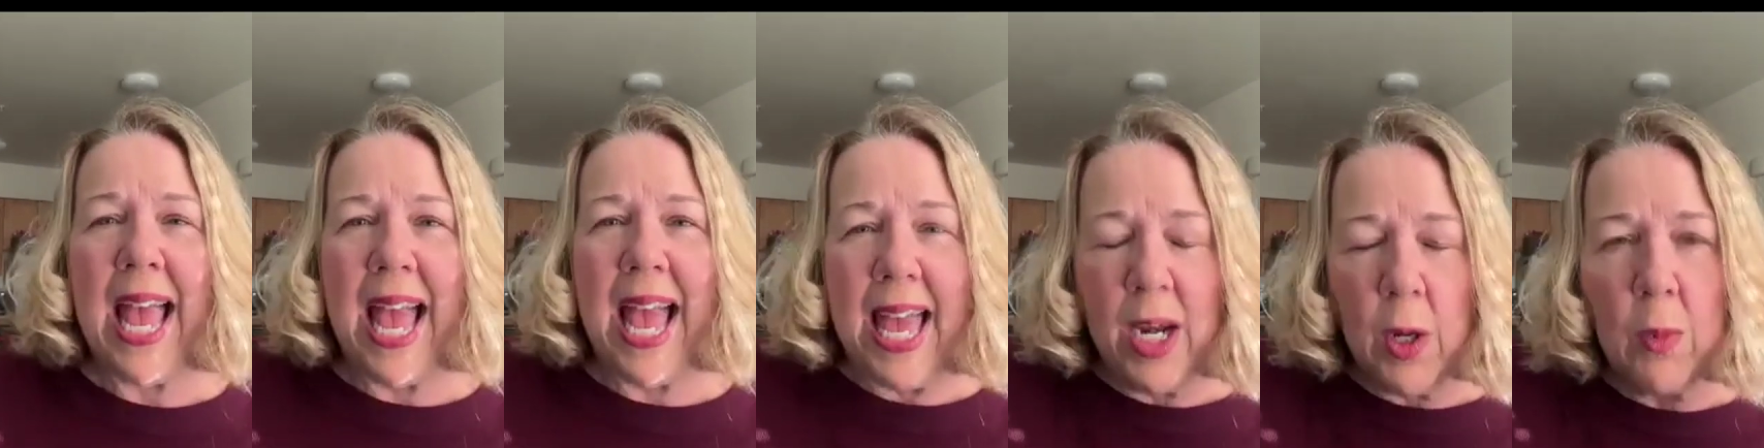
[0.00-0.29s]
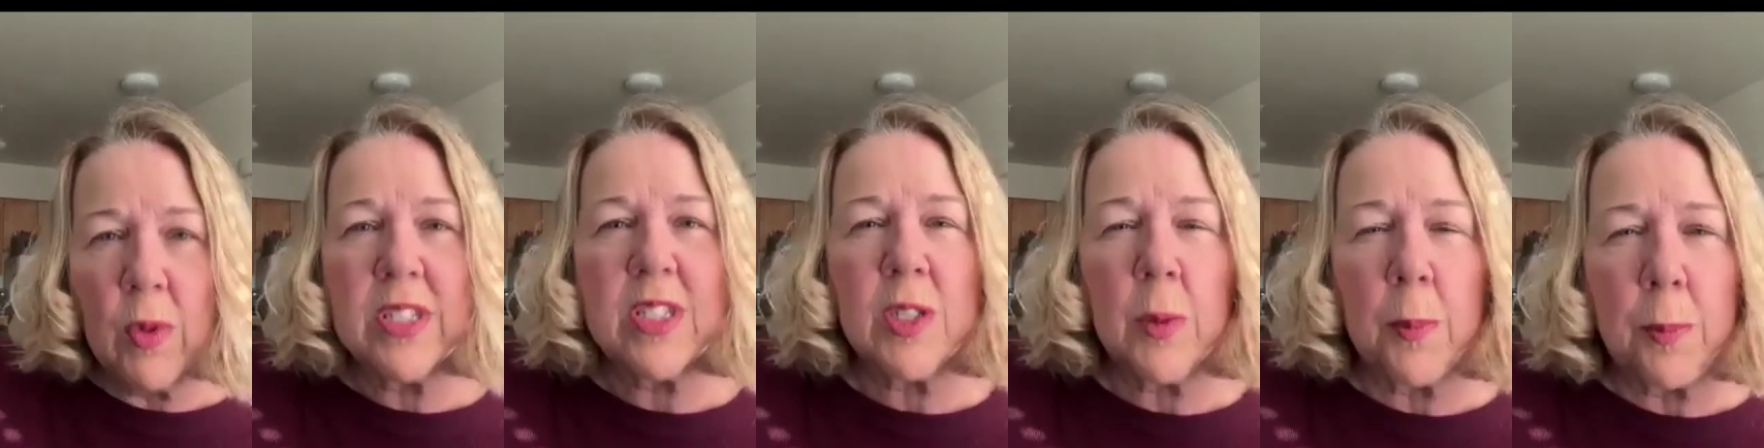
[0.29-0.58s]
and
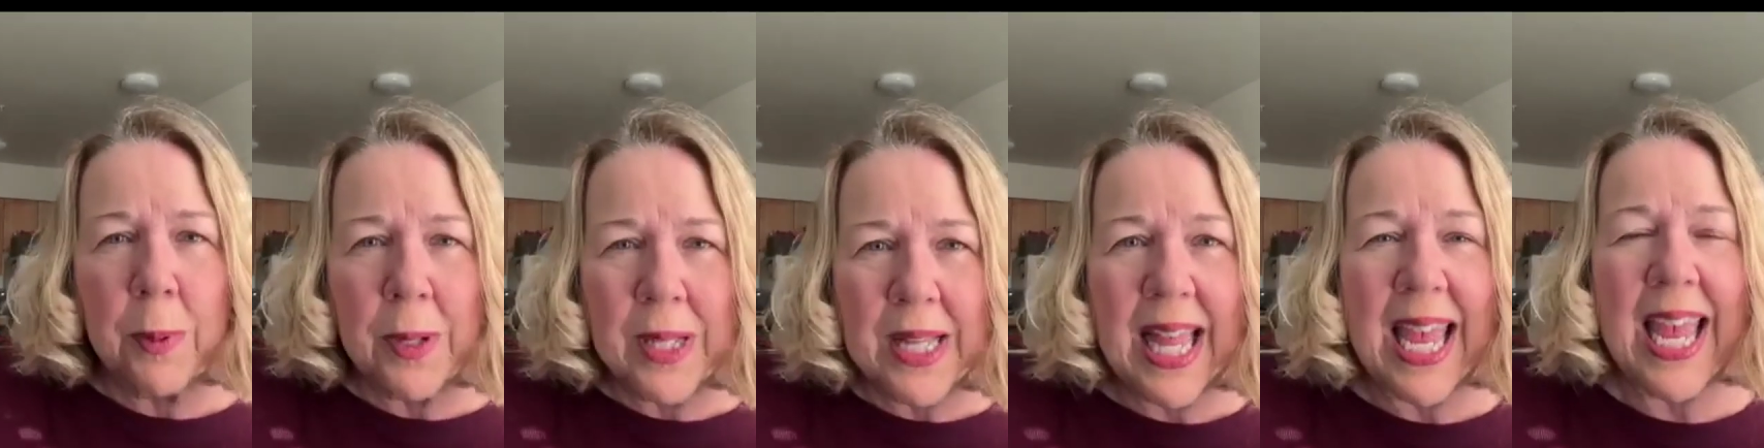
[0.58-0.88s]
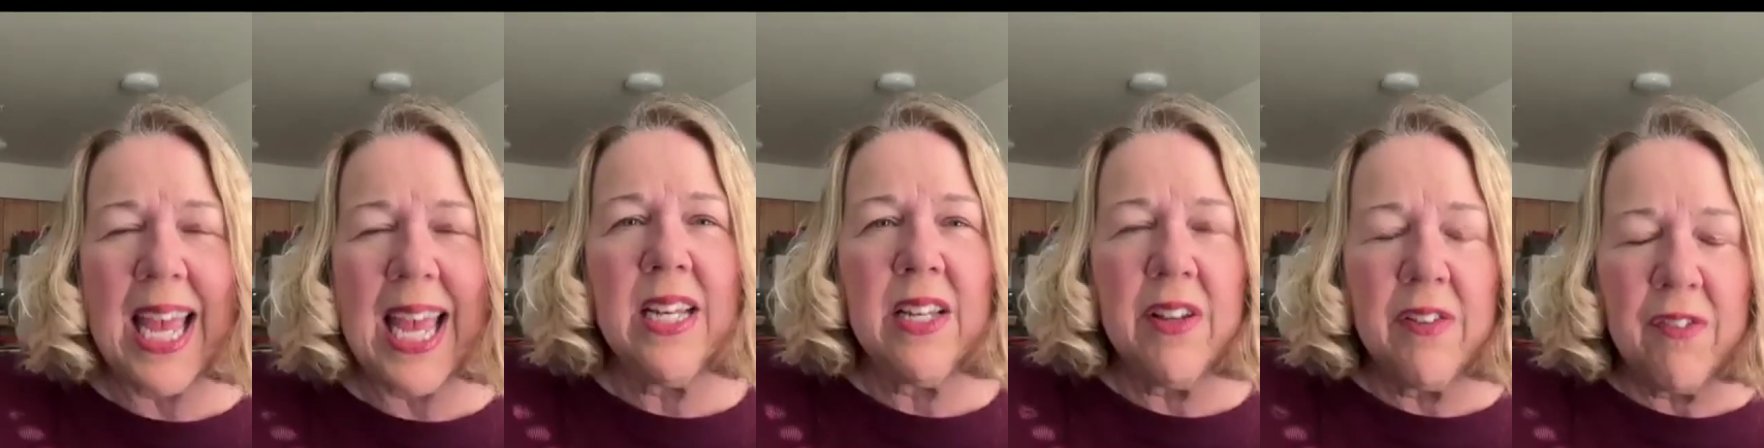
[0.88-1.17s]
it was a
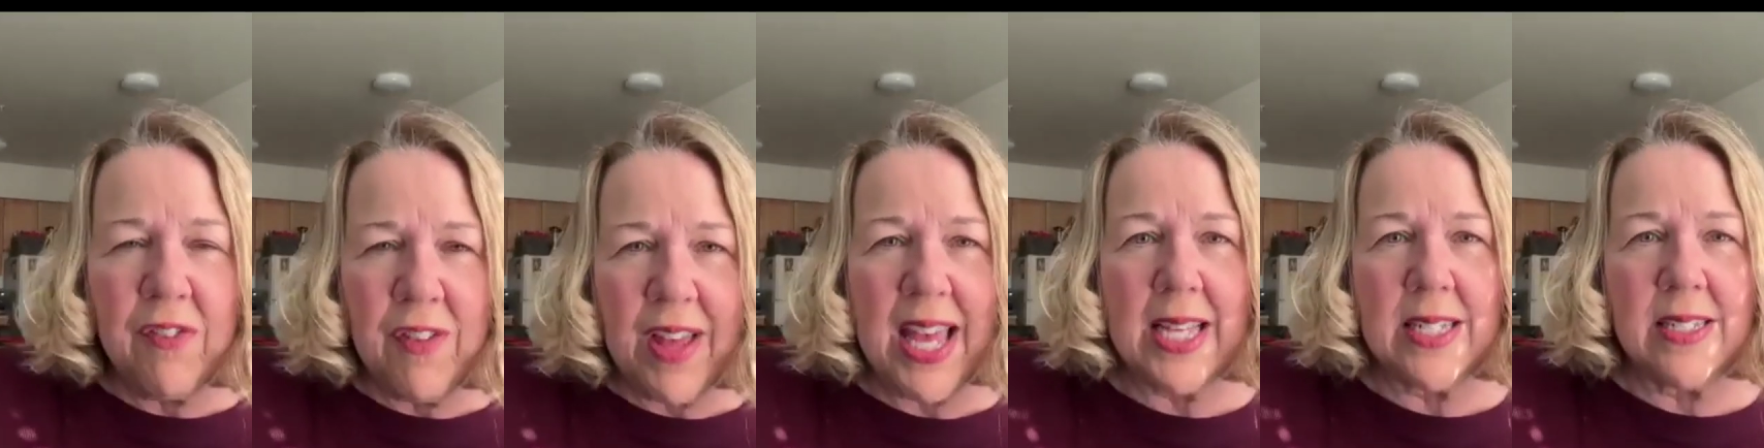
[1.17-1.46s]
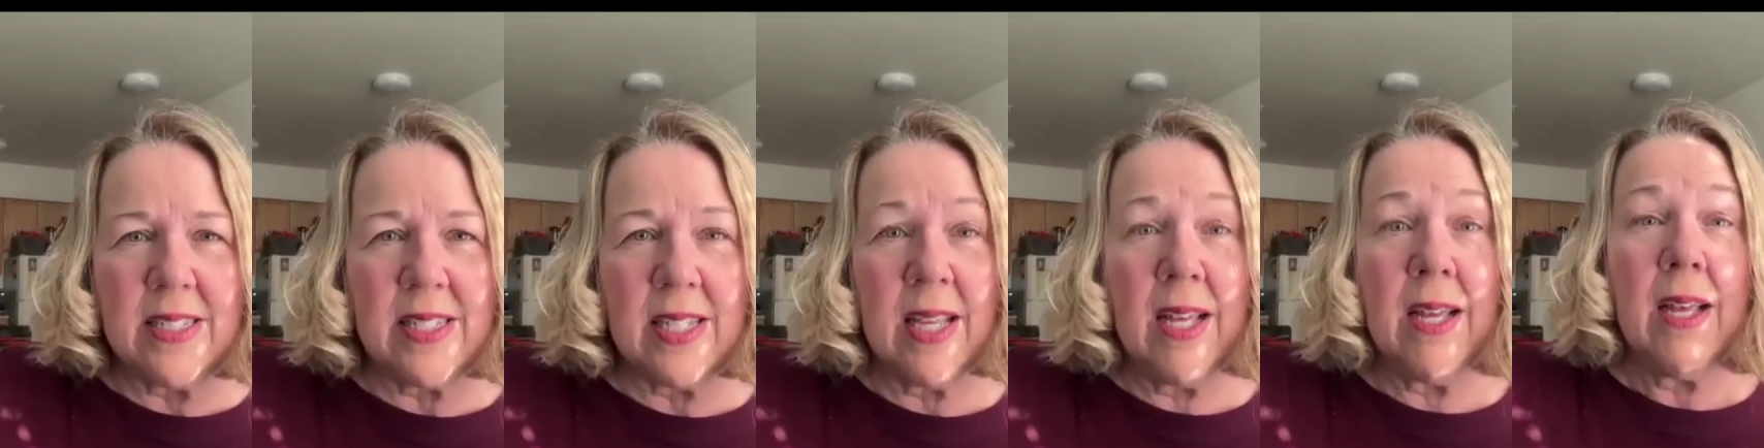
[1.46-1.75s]
planned
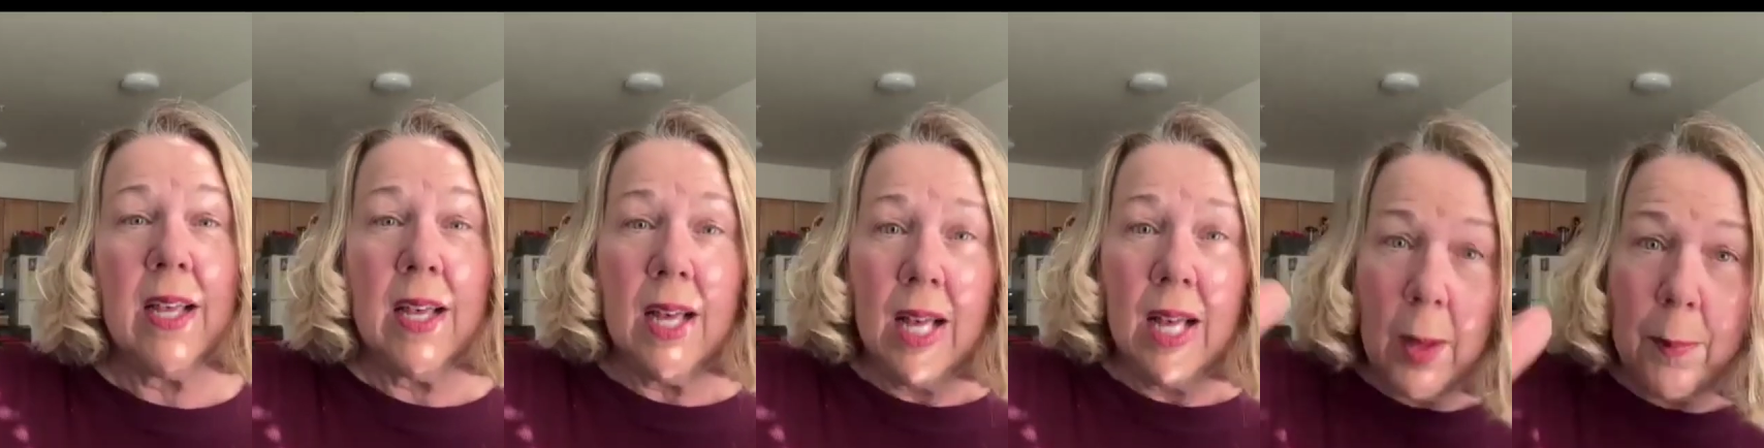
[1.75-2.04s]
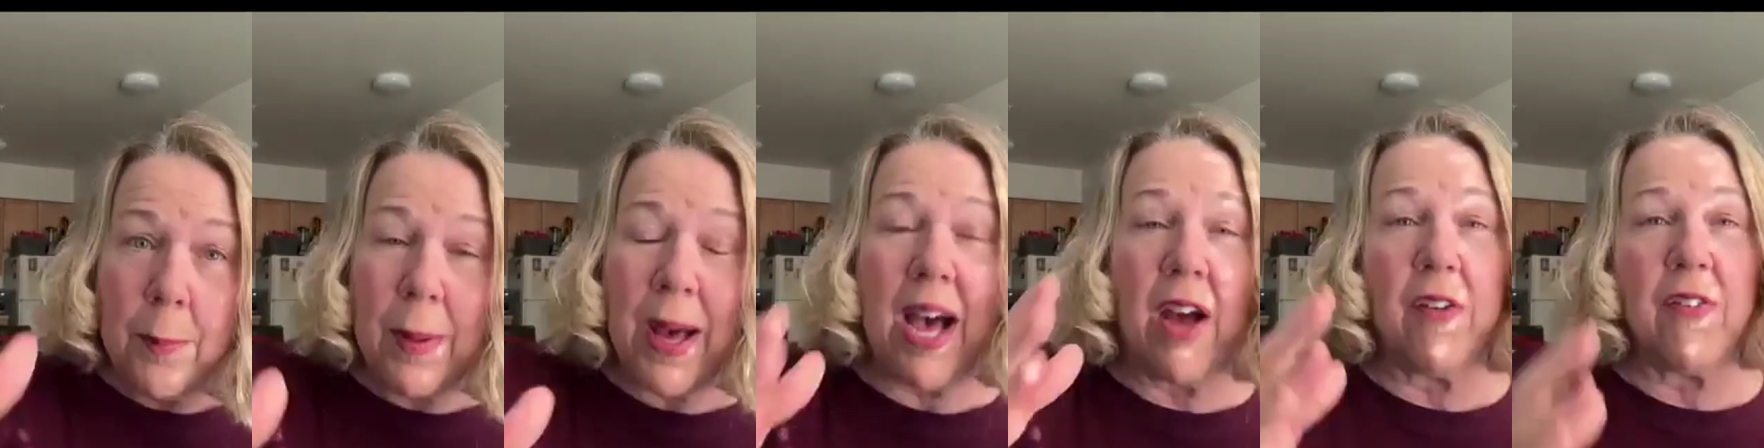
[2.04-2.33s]
event
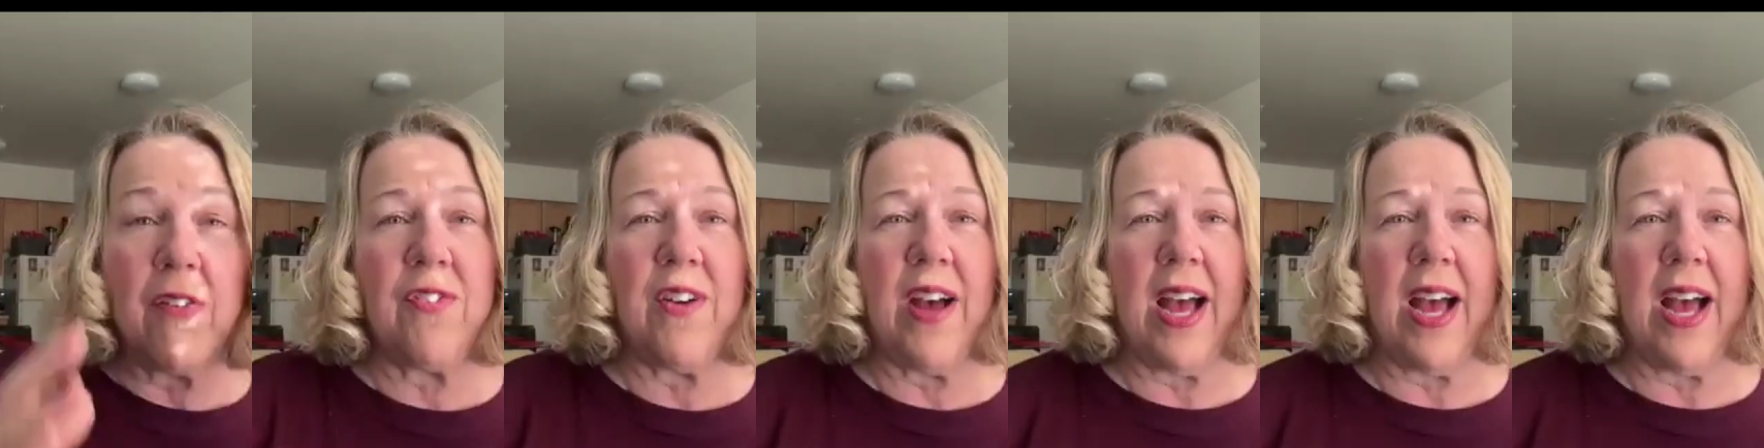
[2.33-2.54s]
about